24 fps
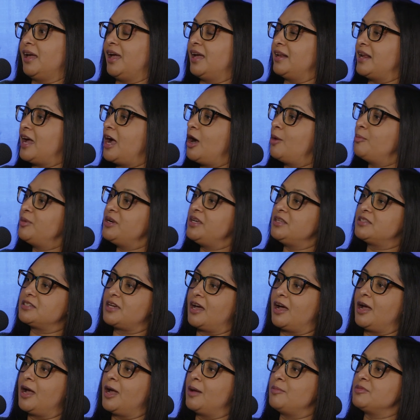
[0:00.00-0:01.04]
And how many
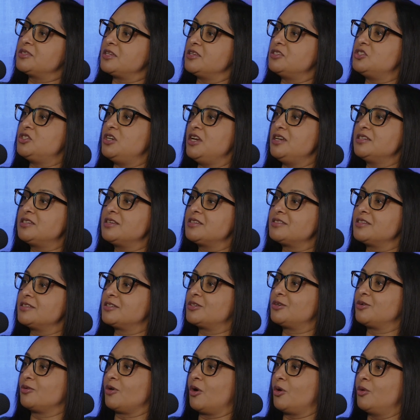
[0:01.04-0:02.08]
times as Jesus
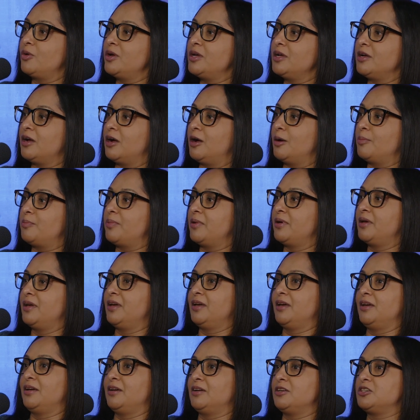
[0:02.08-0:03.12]
is growing up,
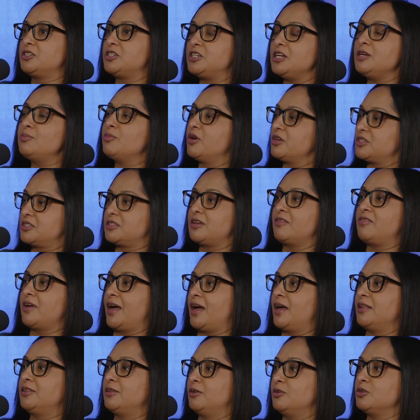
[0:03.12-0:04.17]
she must have
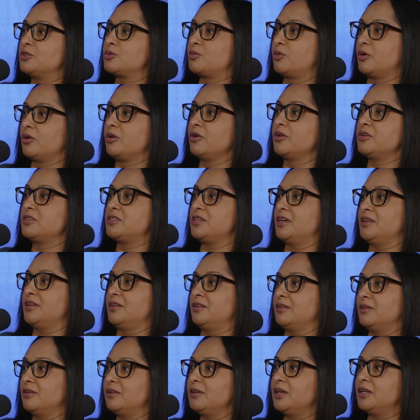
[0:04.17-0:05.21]
had those words
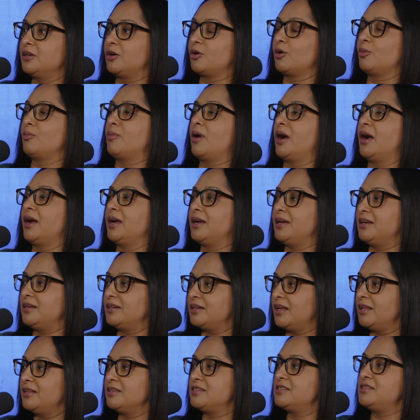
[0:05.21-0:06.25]
in her
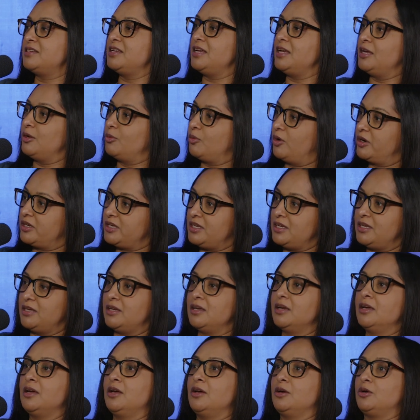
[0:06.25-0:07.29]
mind and seeing what he
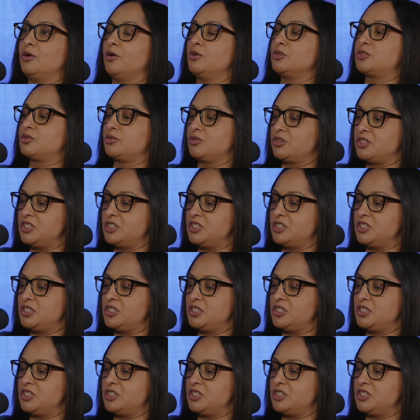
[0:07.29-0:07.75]
goes through.